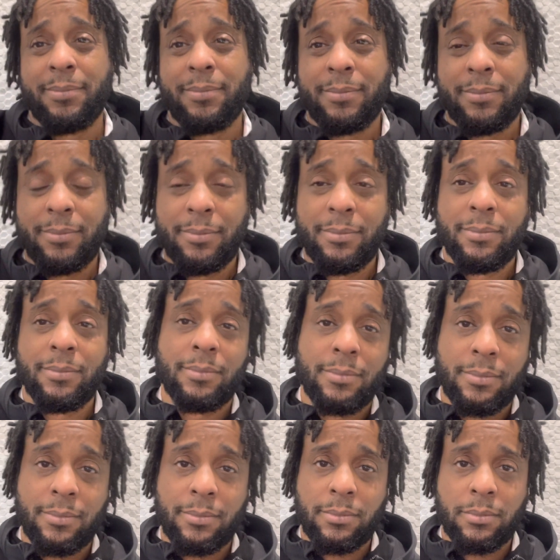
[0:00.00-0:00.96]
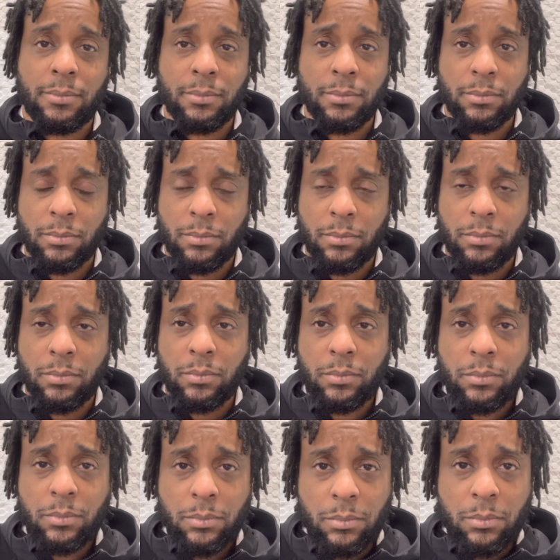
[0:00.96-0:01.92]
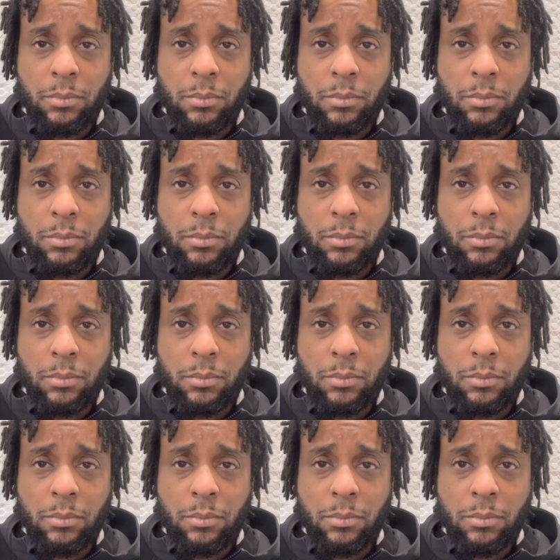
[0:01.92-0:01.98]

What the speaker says: (no one is talking)